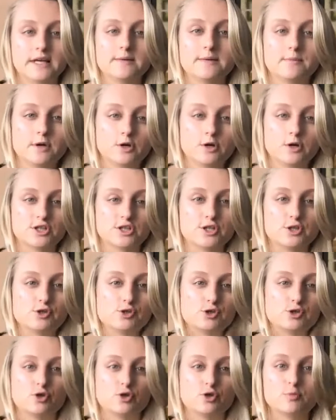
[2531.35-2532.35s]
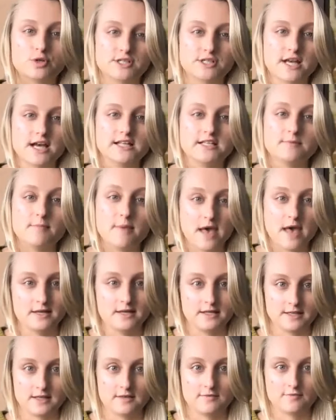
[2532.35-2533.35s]
because consumers are
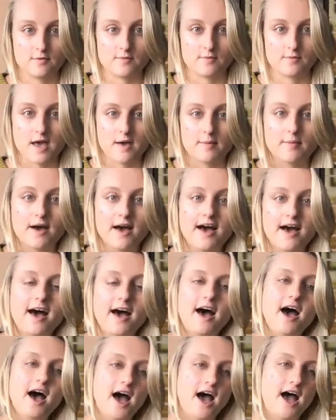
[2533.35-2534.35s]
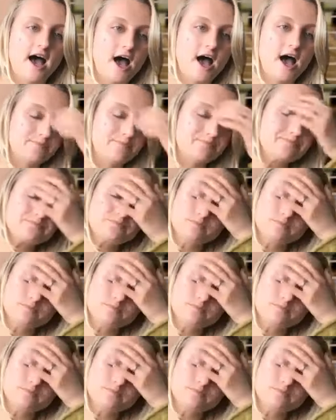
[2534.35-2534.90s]
demanding it from them. Um,